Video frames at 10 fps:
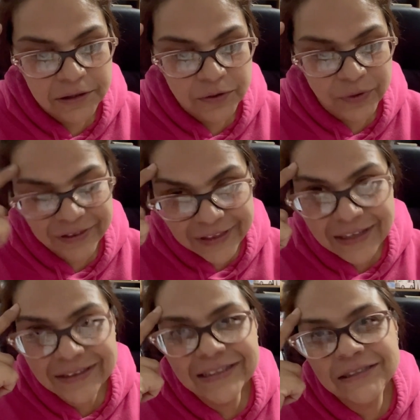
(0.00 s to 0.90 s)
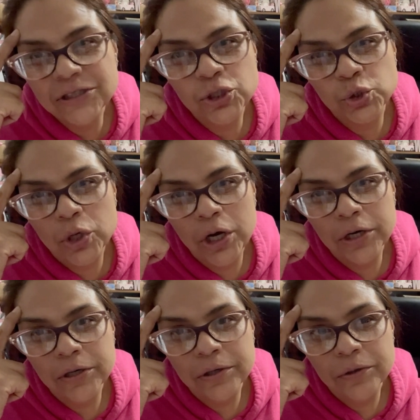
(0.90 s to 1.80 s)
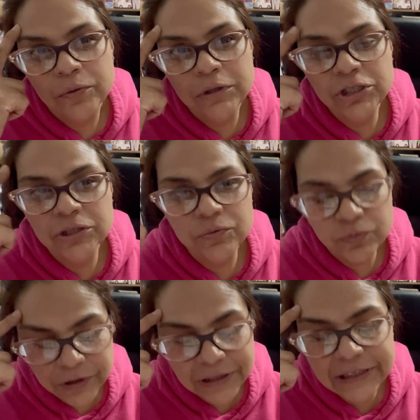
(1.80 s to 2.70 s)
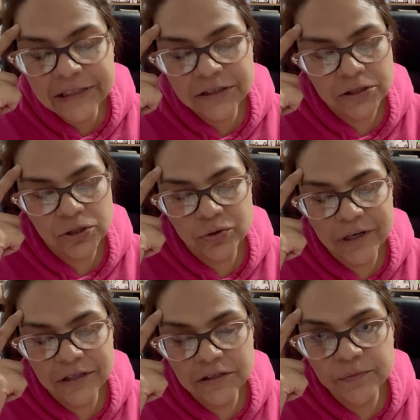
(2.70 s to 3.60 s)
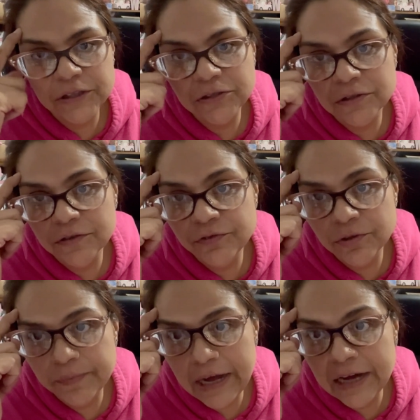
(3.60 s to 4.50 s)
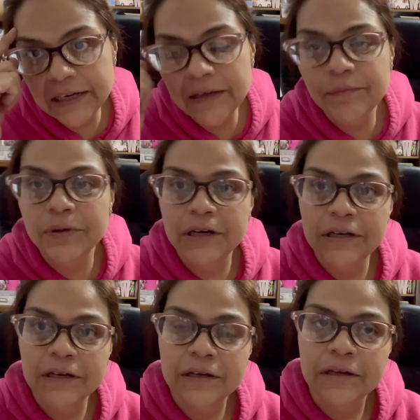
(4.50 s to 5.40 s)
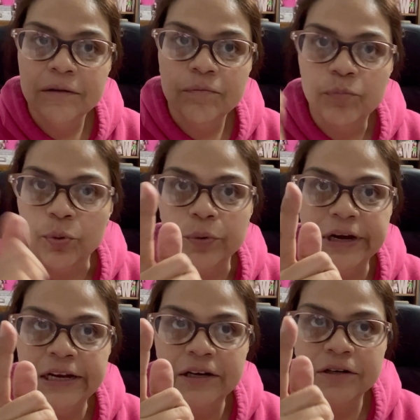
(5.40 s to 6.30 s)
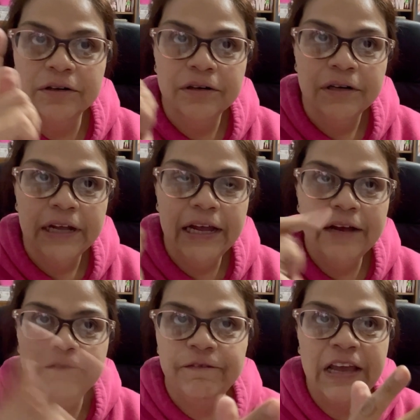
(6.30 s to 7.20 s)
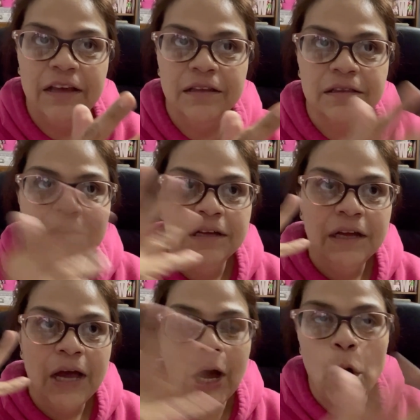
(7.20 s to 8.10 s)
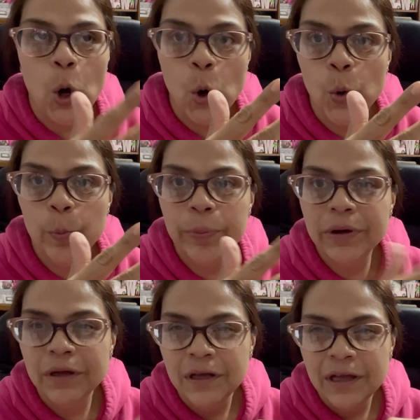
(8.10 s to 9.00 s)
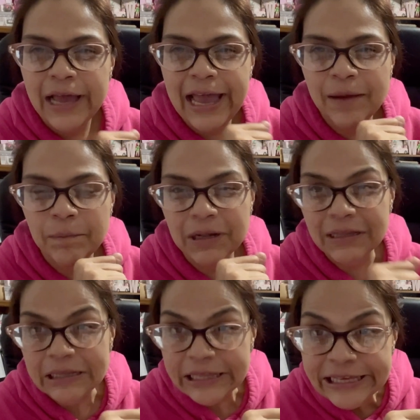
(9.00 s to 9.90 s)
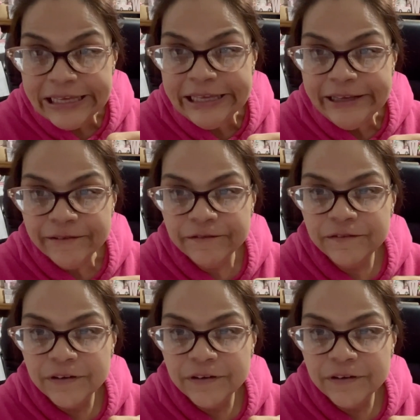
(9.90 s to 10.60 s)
We think this is stronger, which it really is the strongest muscle of your body, but prayer, faith, hope, and believe